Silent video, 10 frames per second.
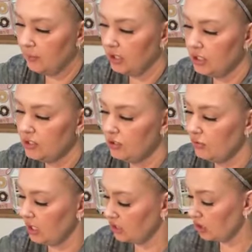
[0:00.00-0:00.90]
So now we're gonna
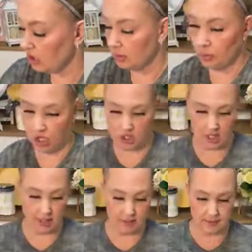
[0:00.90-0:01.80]
do a chalk
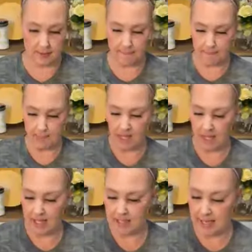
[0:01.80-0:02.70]
project,
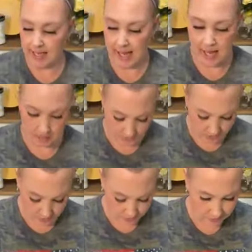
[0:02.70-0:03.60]
and I
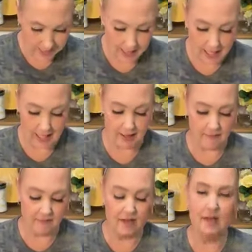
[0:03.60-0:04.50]
absolutely
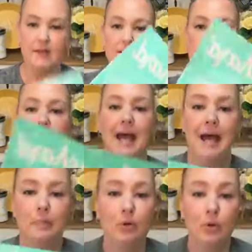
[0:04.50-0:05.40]
love this
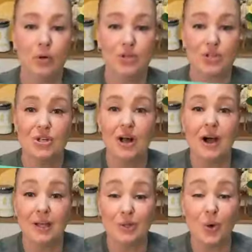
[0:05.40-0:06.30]
Apple Orchard
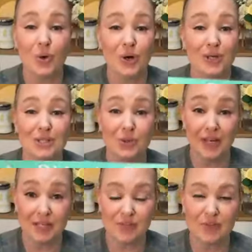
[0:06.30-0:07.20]
Encore
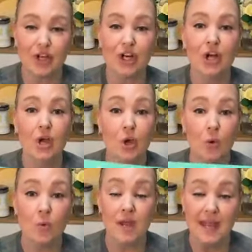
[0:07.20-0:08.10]
transfer.
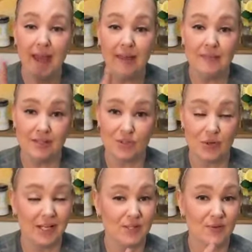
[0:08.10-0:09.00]
We have this
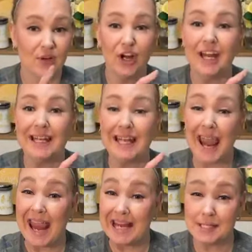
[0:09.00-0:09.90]
transfer in
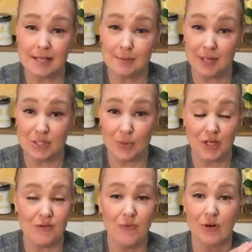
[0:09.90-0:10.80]
an 18 by
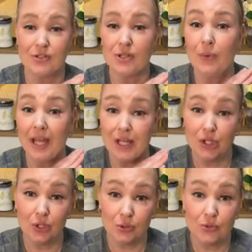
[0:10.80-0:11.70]
24, so a
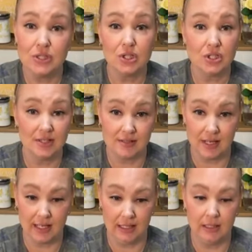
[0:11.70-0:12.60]
huge
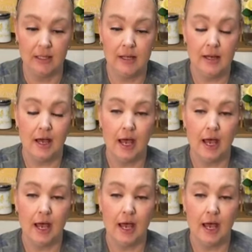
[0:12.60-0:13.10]
design.